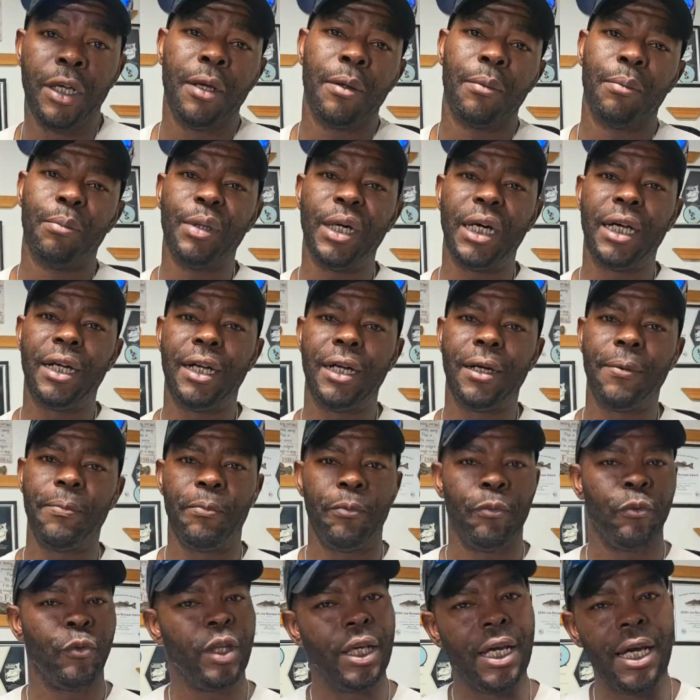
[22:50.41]
But
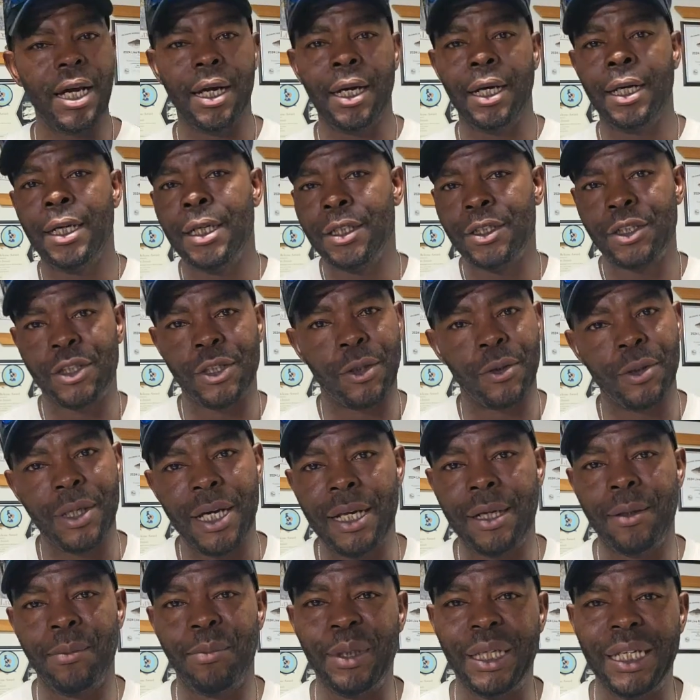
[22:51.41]
yeah, so
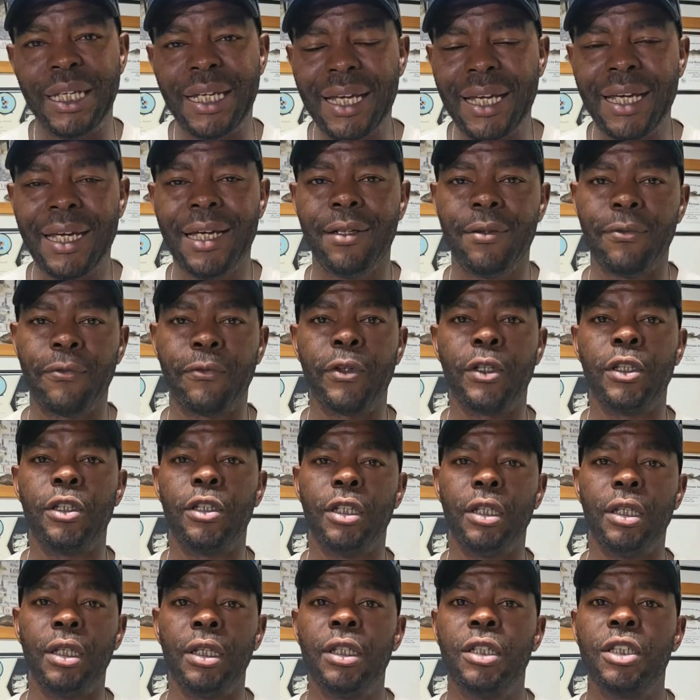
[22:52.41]
that'll be it for
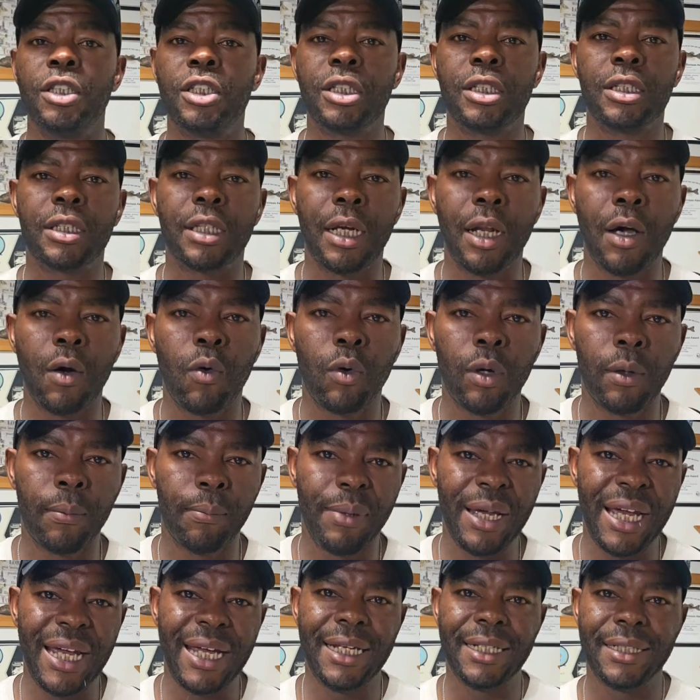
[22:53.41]
the slower
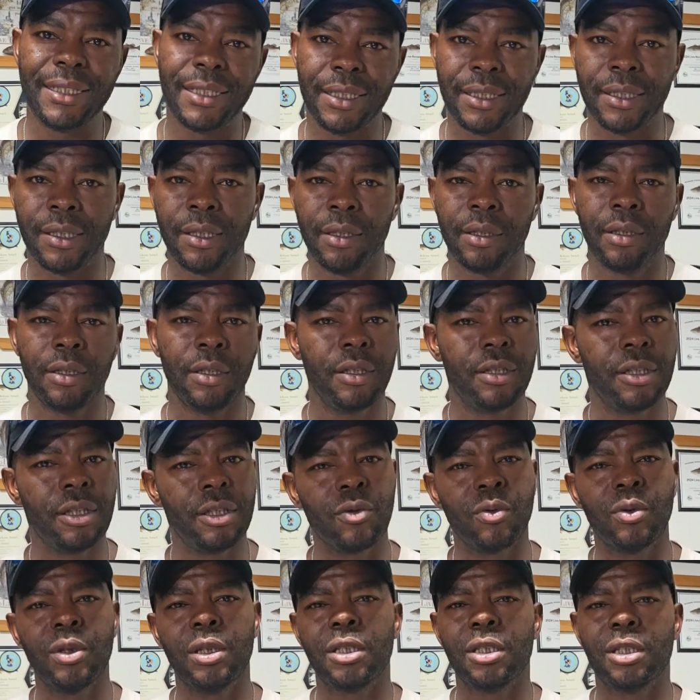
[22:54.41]
baits. You just
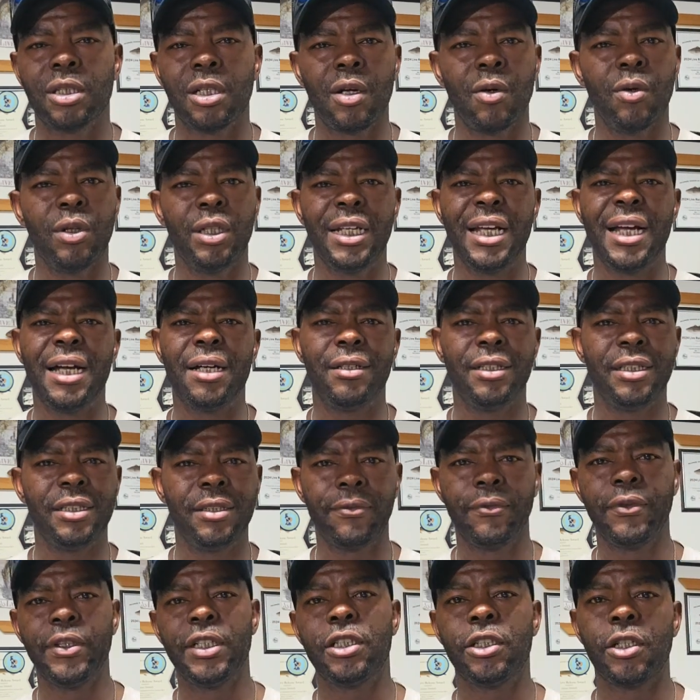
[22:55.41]
want to slow it down. These
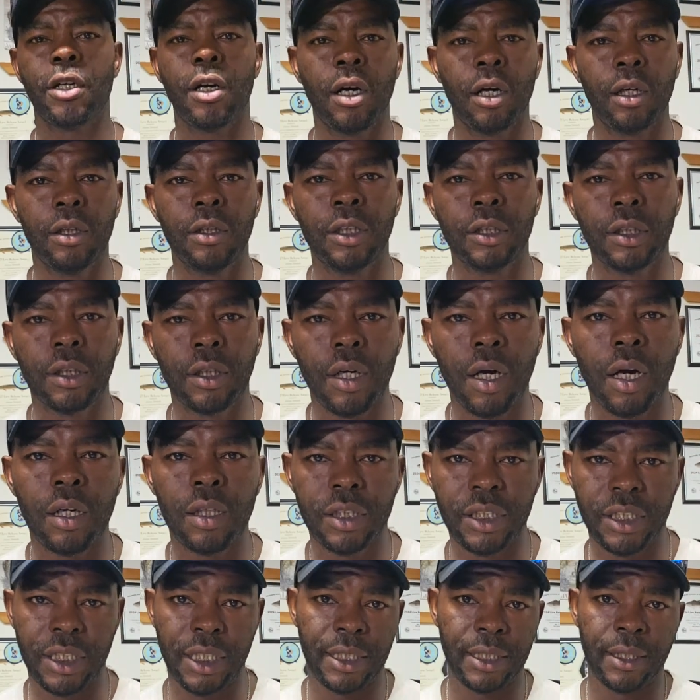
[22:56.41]
fish are
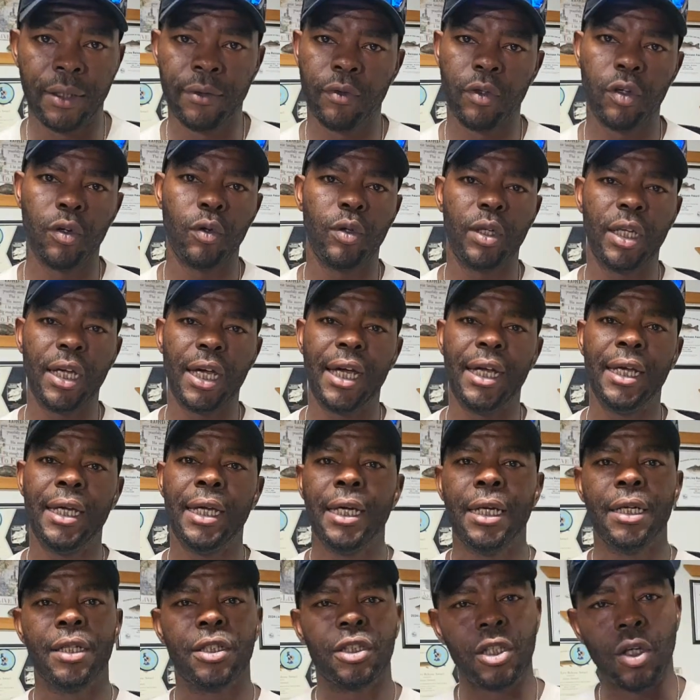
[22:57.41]
lethargic. Okay,
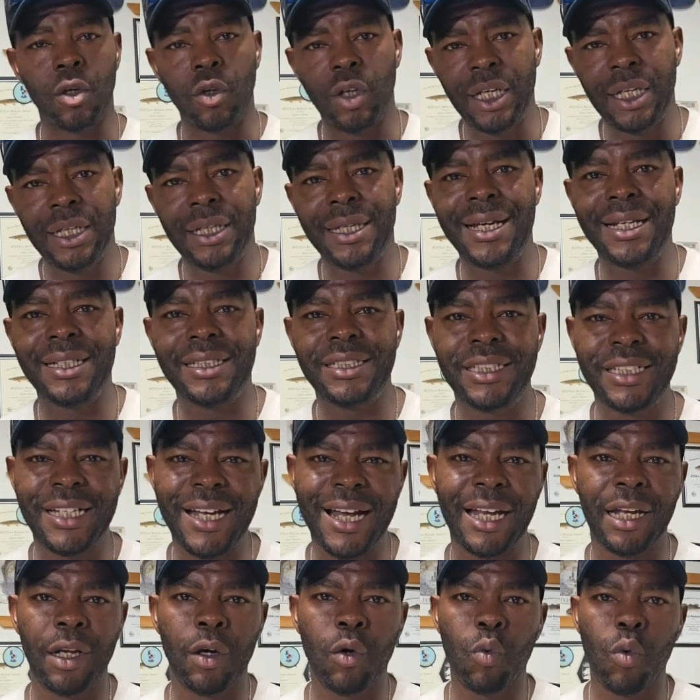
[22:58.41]
so in that
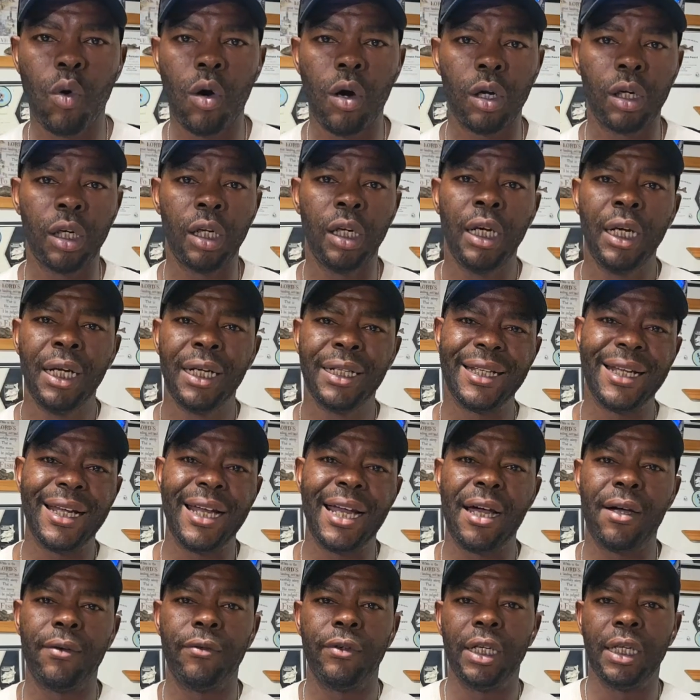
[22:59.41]
shallow water, they
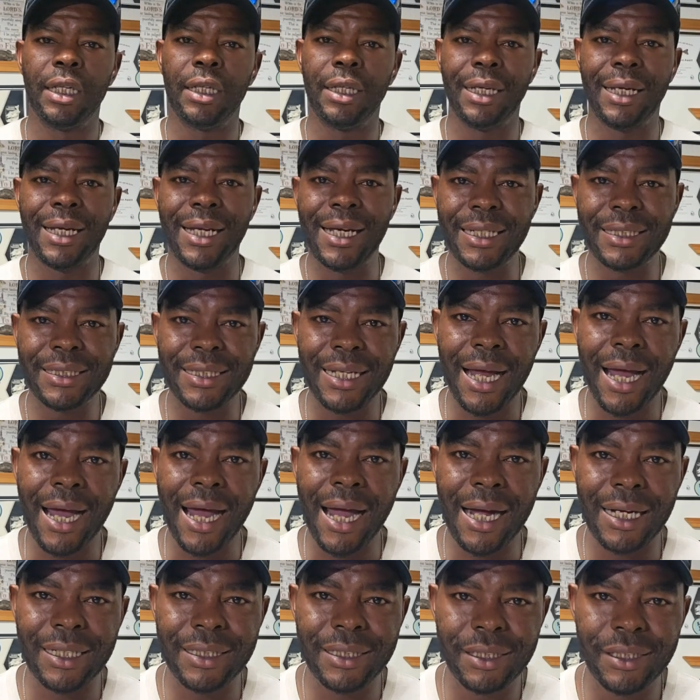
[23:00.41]
have less
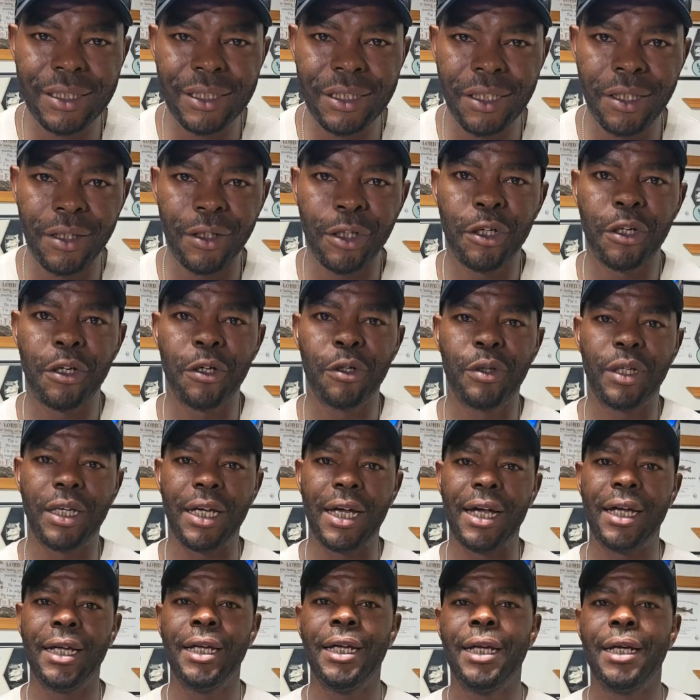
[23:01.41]
oxygen.
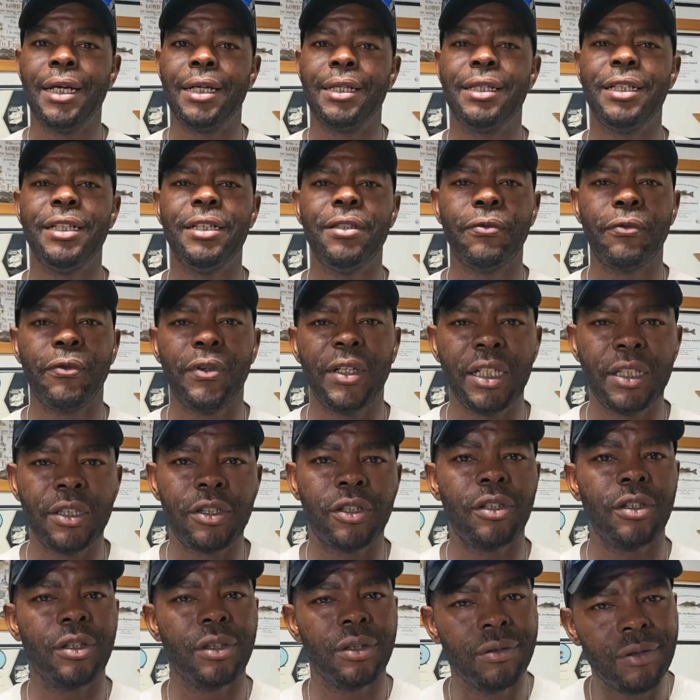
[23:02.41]
Okay, these fish
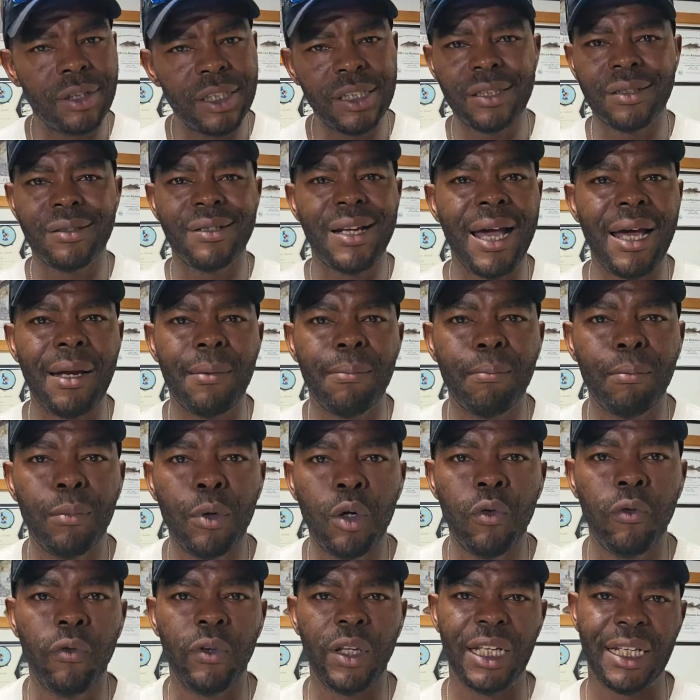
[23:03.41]
are just not
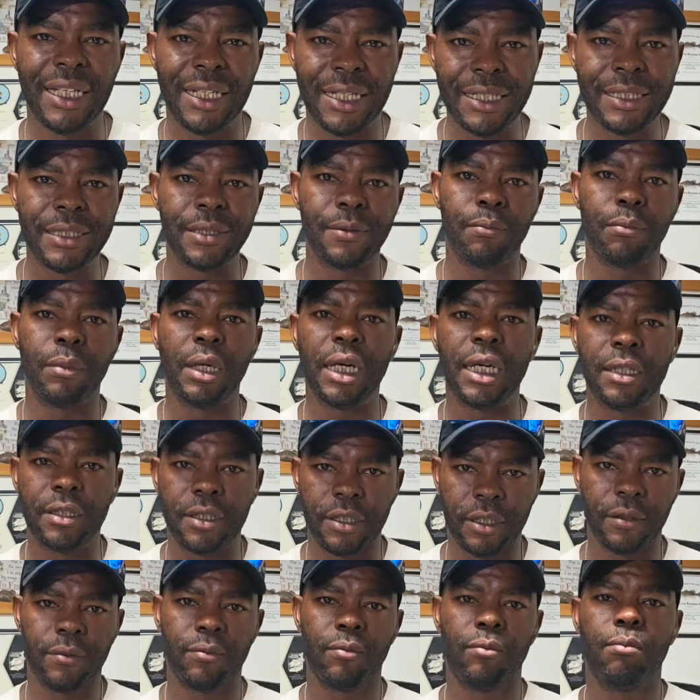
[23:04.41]
moving as
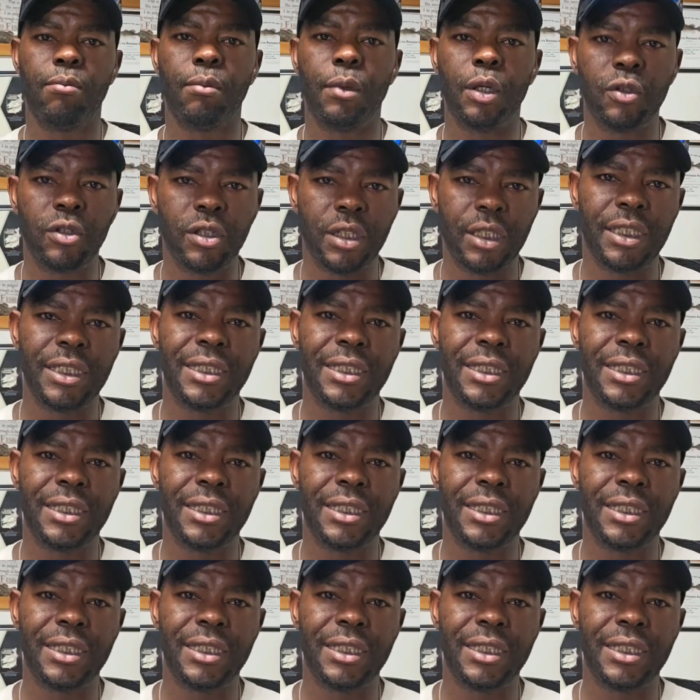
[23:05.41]
much most of the